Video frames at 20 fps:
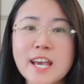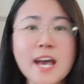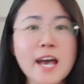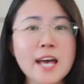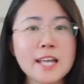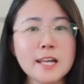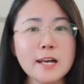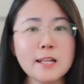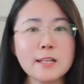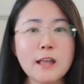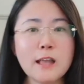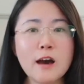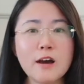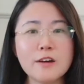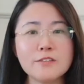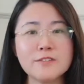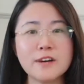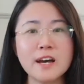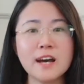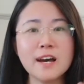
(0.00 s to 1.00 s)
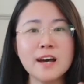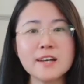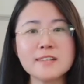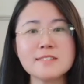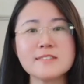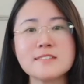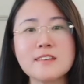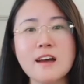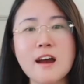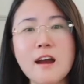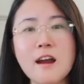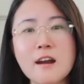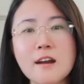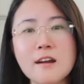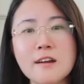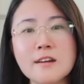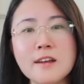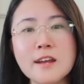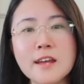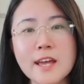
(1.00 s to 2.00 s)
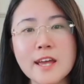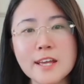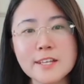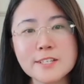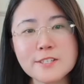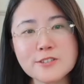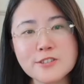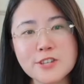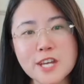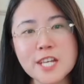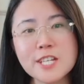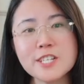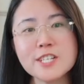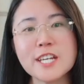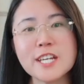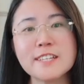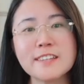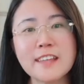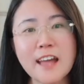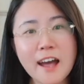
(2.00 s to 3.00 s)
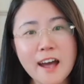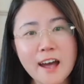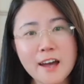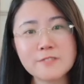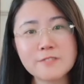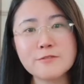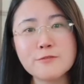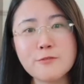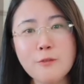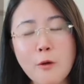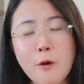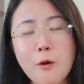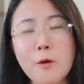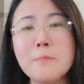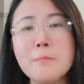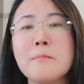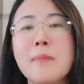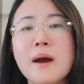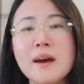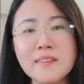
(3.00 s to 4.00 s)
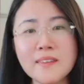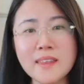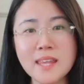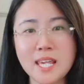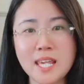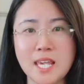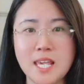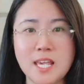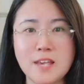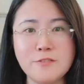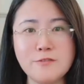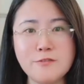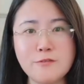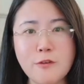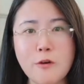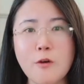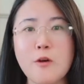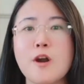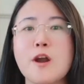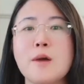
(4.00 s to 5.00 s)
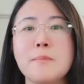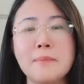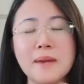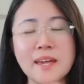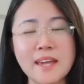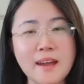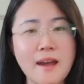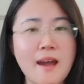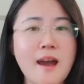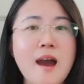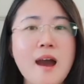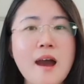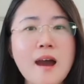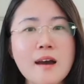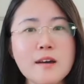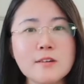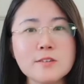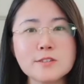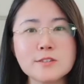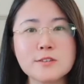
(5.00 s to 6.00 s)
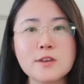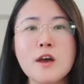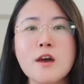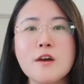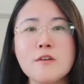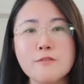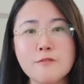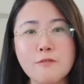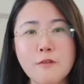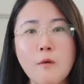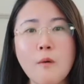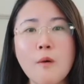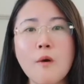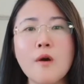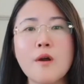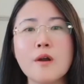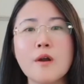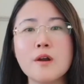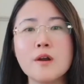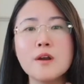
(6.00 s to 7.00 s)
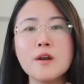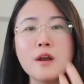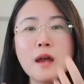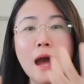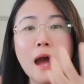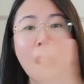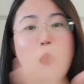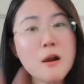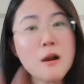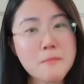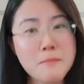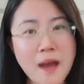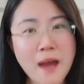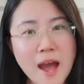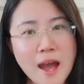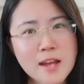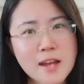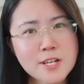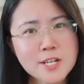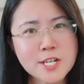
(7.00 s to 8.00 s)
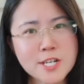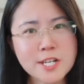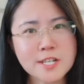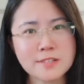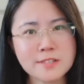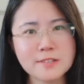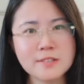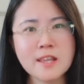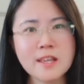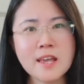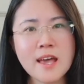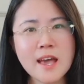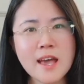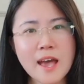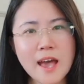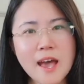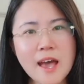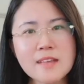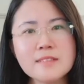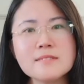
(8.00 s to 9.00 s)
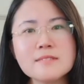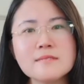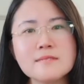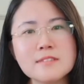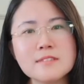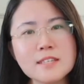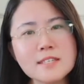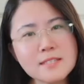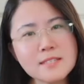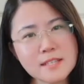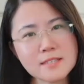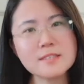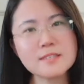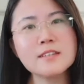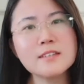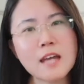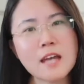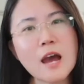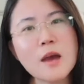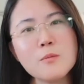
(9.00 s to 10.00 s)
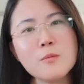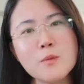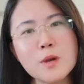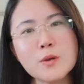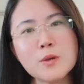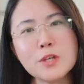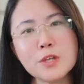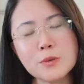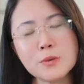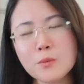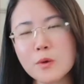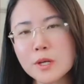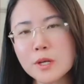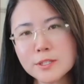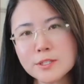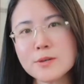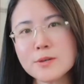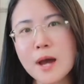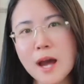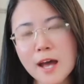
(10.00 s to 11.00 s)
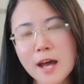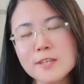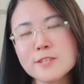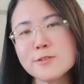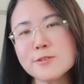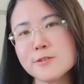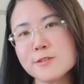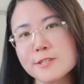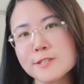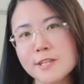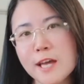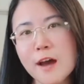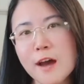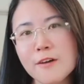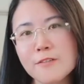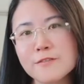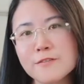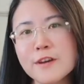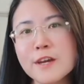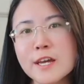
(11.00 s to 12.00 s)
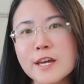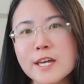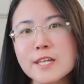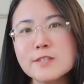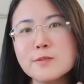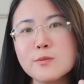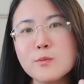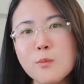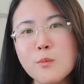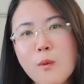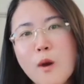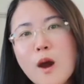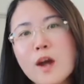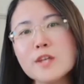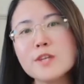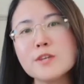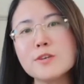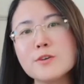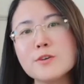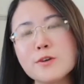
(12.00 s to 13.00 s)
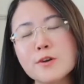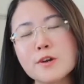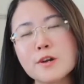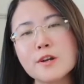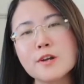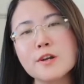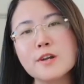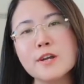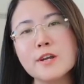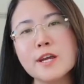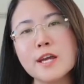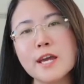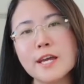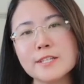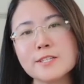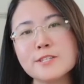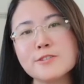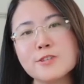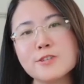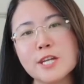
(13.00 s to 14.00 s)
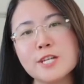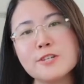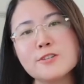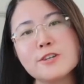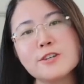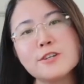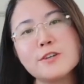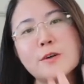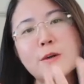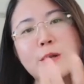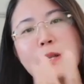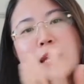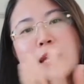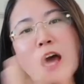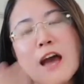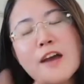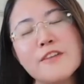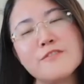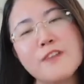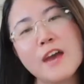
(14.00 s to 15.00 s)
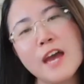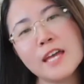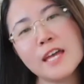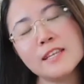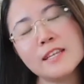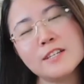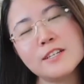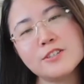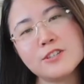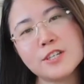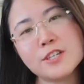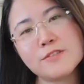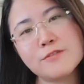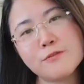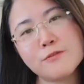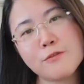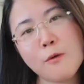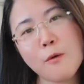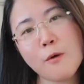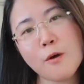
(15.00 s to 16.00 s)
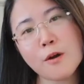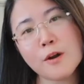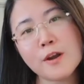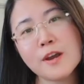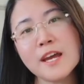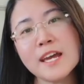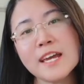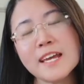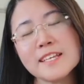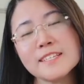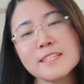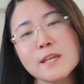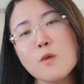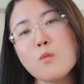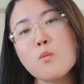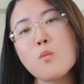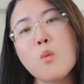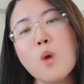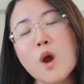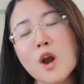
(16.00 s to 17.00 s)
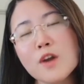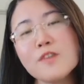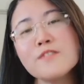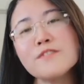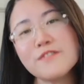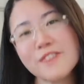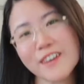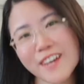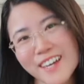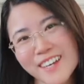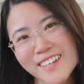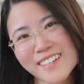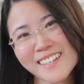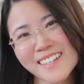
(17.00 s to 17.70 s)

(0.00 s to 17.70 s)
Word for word: And a lot of us are exchanging that for money, for a big house, for our passion. And this is the time when you want to ask yourself is what you're exchanging your life energy for? Is it worth it?